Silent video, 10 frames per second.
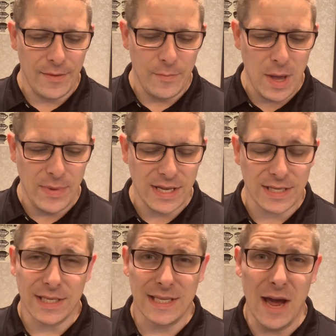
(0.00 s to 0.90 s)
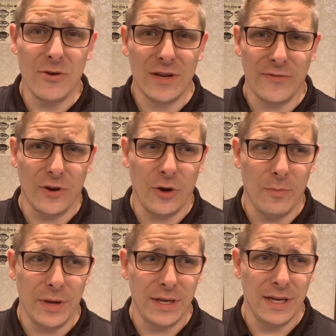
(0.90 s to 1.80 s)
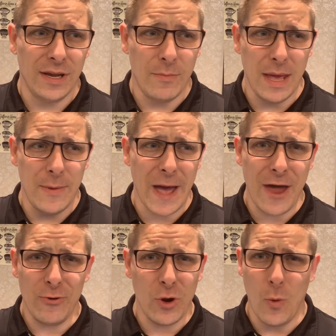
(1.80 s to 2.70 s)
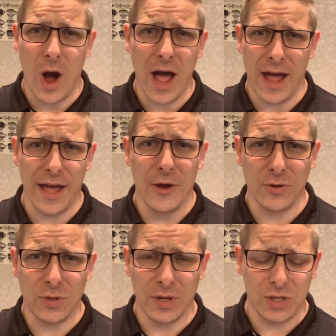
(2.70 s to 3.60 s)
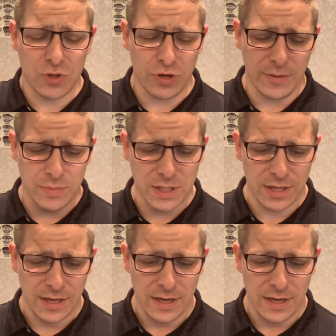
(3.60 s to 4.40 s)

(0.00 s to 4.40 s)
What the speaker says: Maybe it doesn't sound difficult, but maybe I don't know why I go to extremes.